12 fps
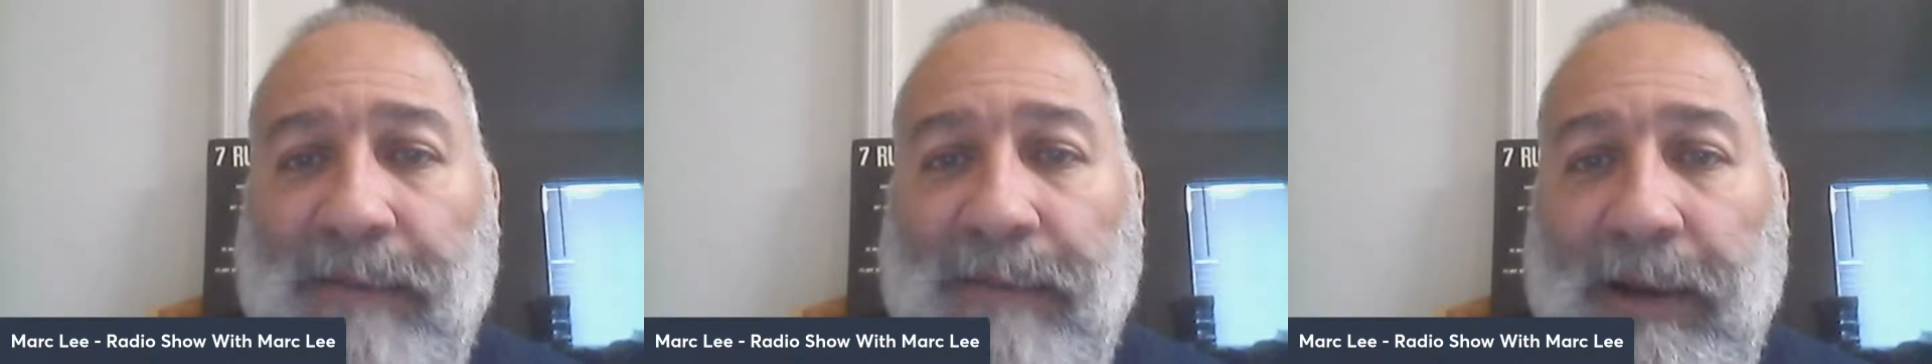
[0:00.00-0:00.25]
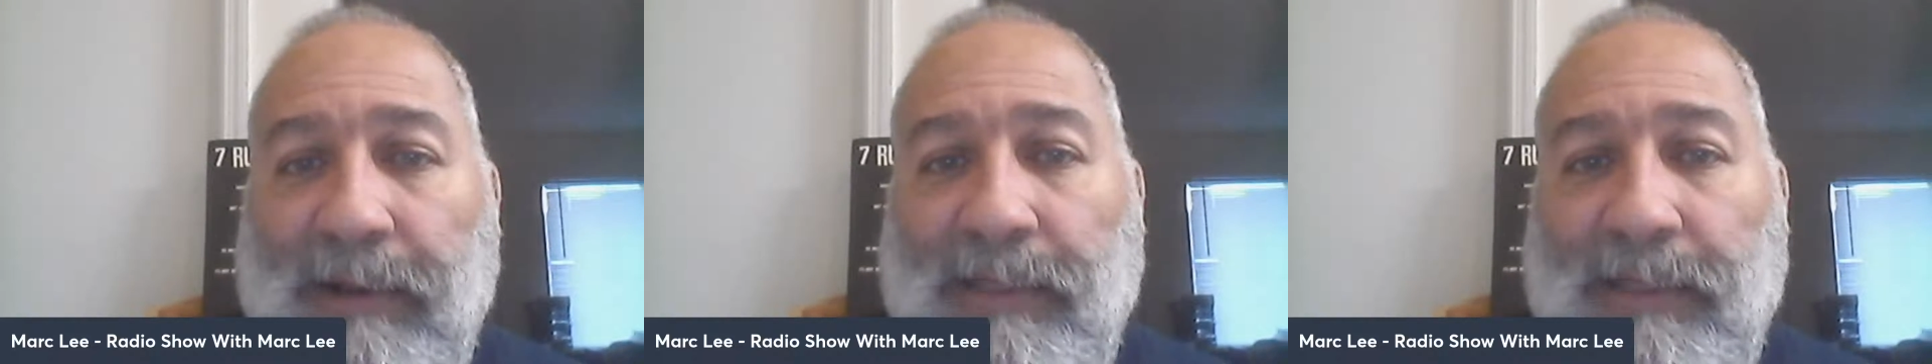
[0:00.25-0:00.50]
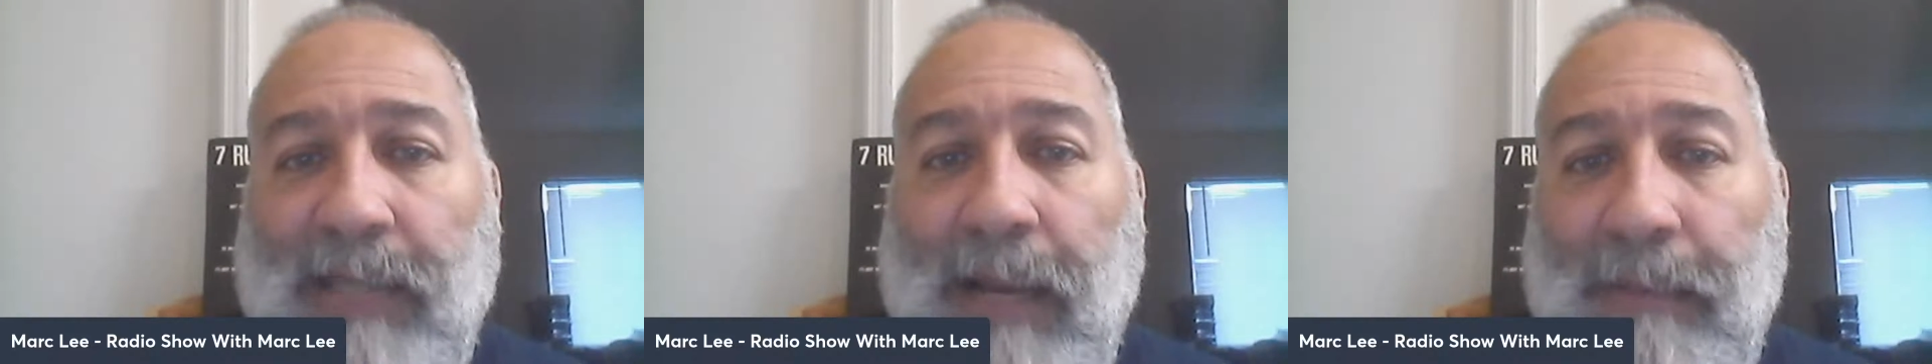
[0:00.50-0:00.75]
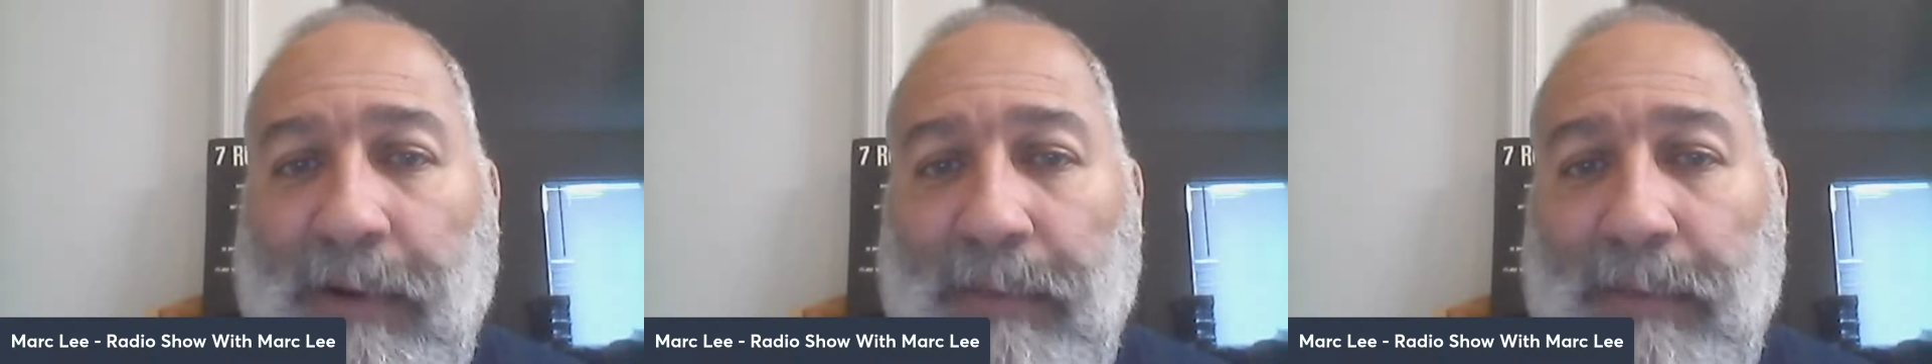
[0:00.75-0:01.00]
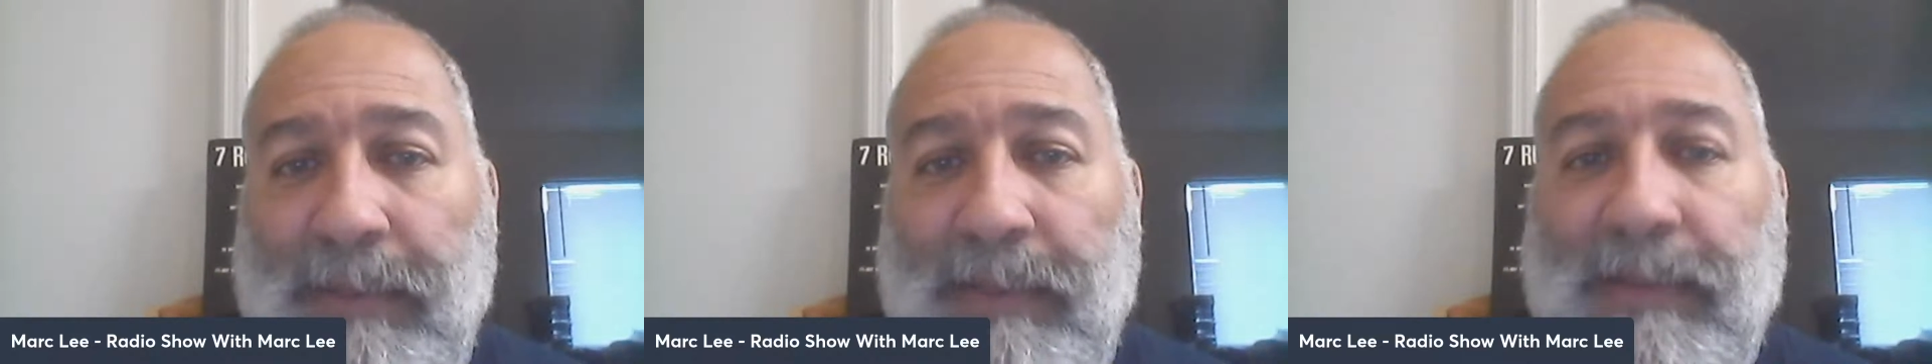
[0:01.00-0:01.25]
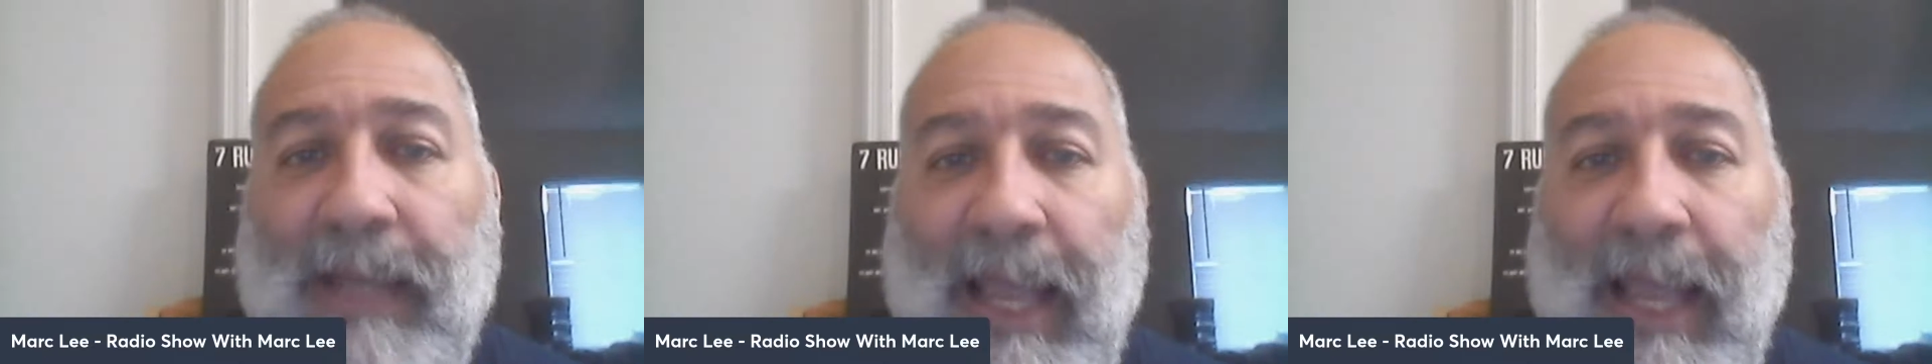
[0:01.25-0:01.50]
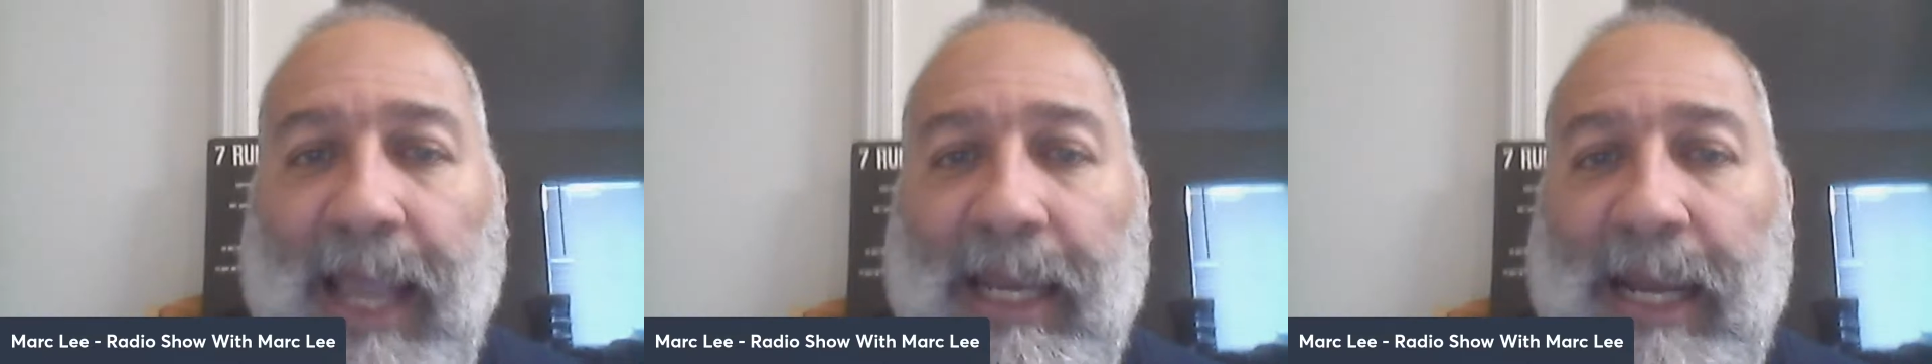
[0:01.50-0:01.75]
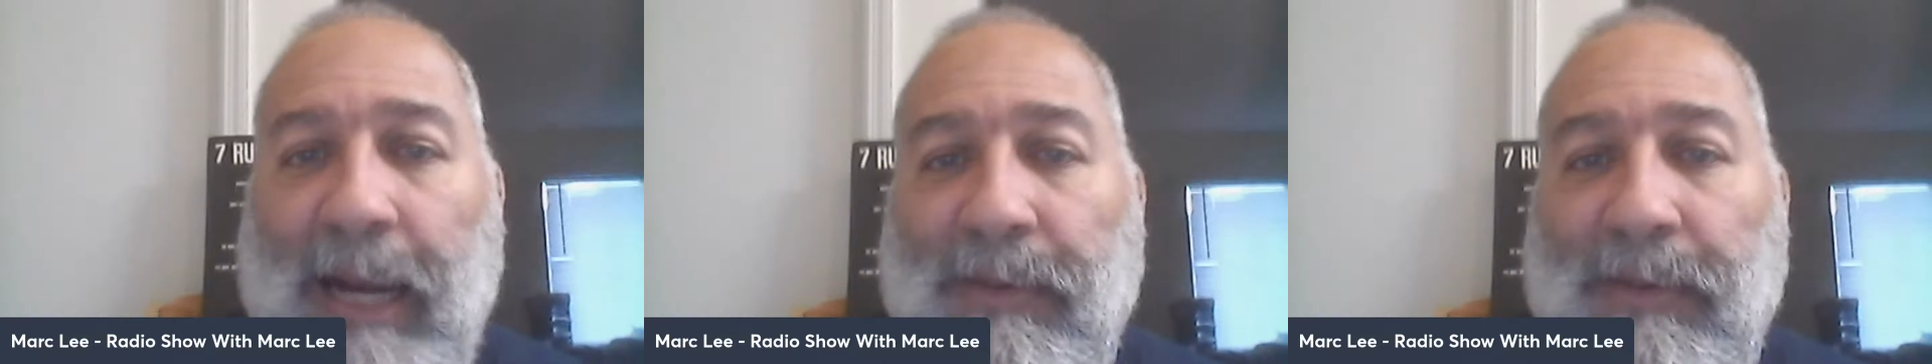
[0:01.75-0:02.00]
firing Tom Herman
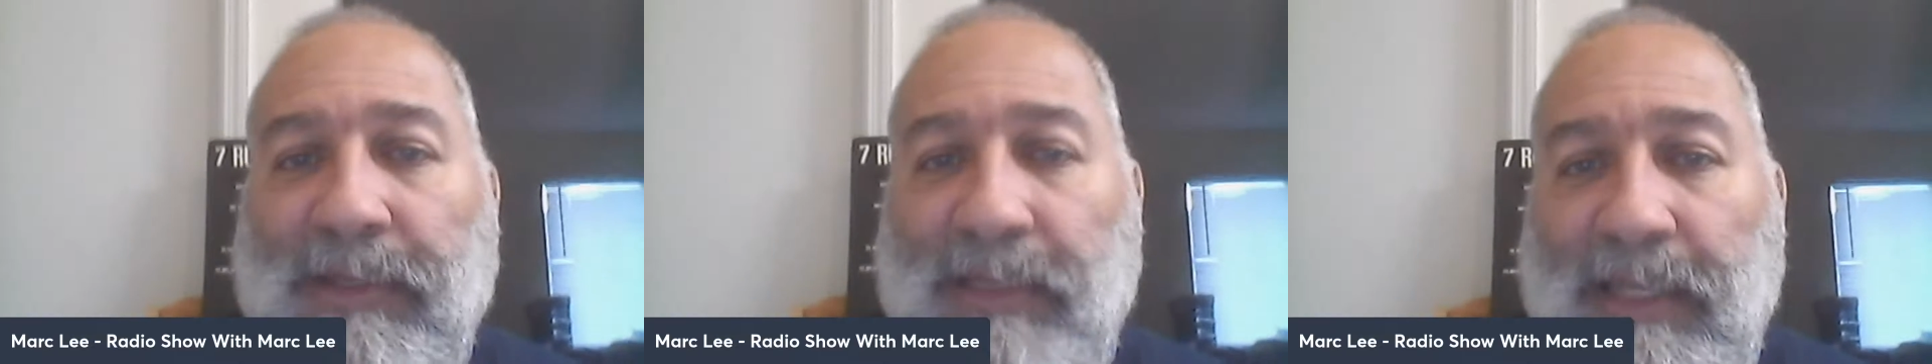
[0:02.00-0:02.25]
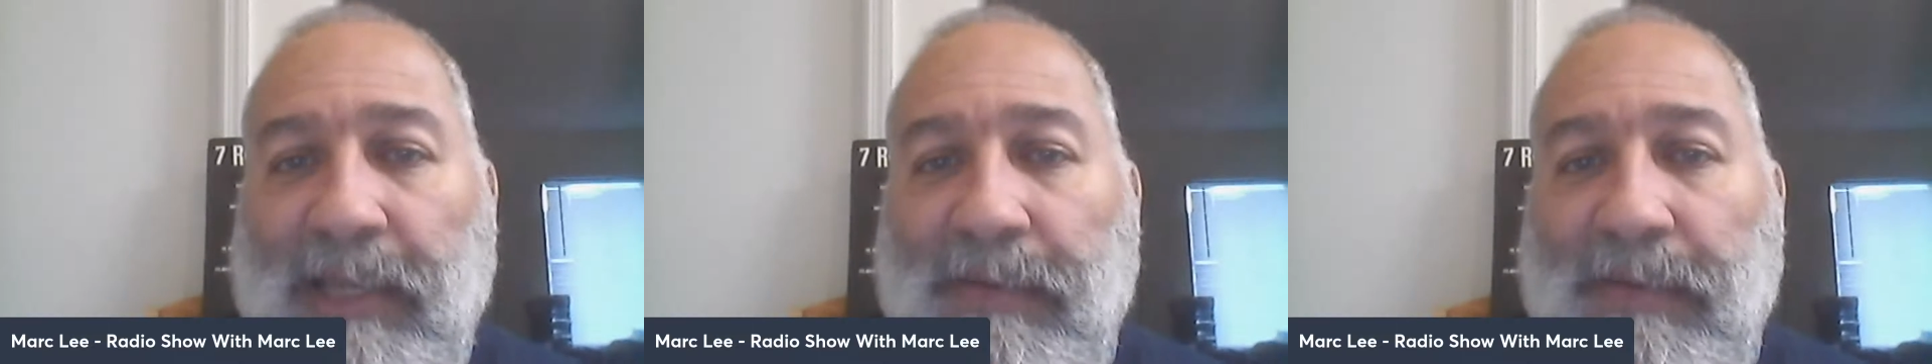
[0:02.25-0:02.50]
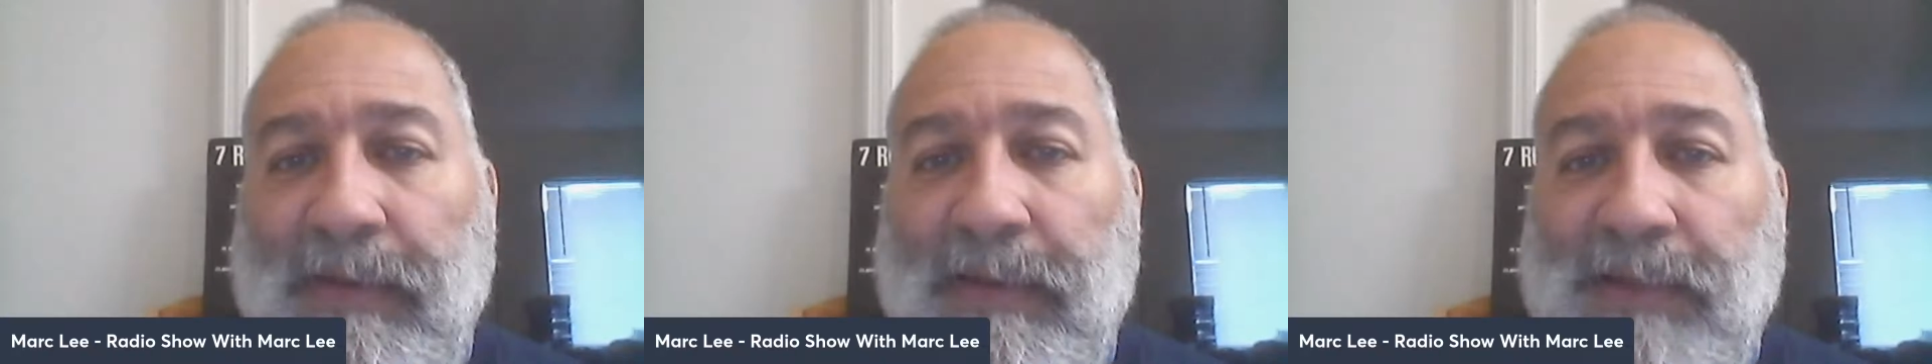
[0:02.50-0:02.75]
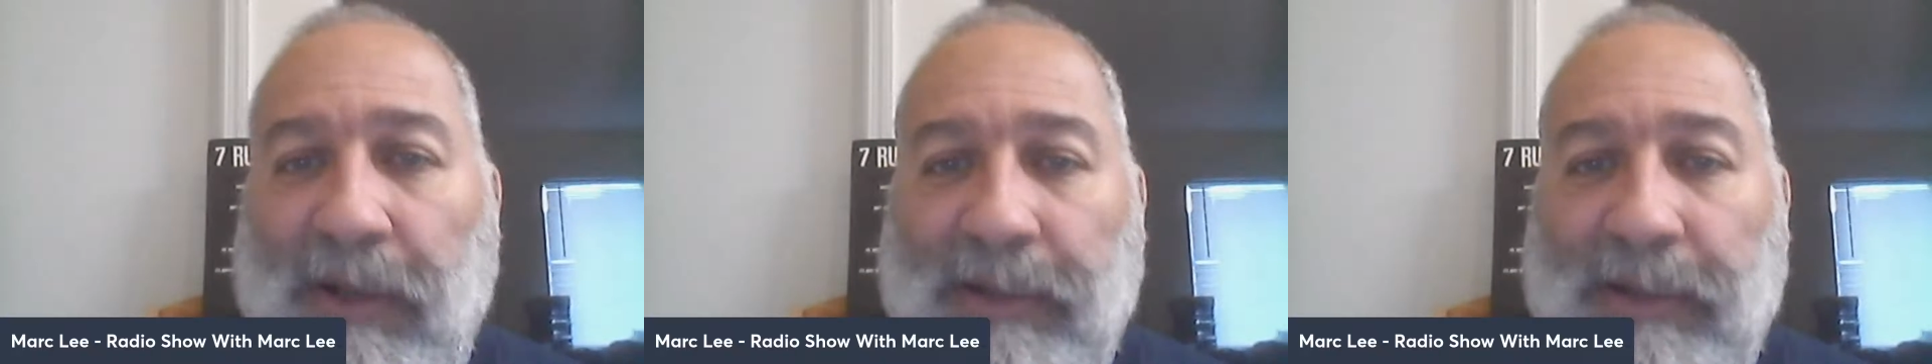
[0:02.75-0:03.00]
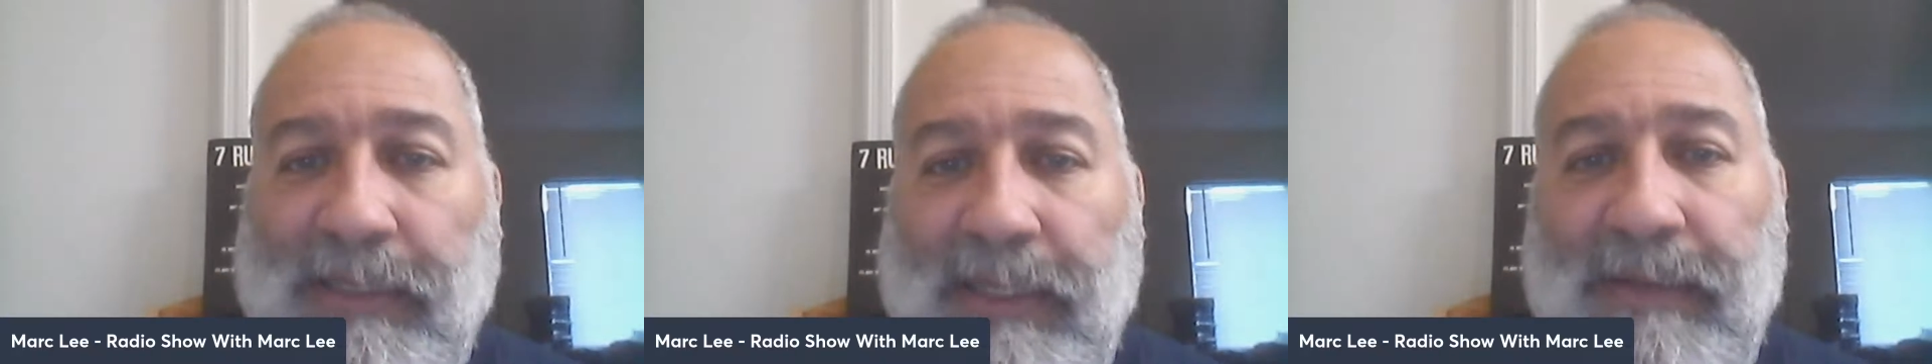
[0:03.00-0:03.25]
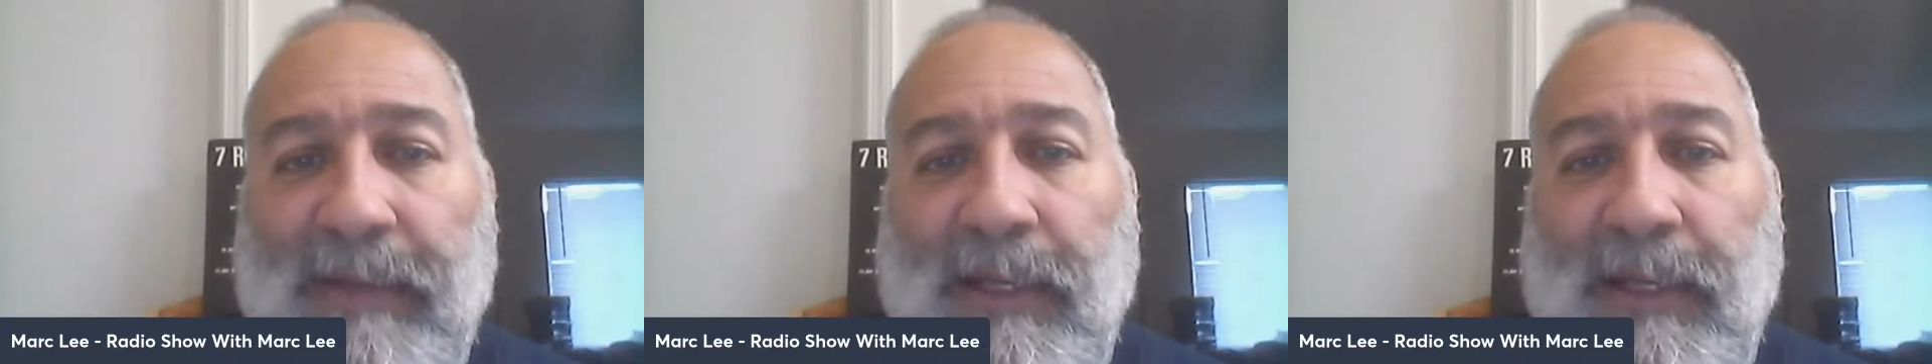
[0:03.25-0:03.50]
and hiring Steve Sarkisian,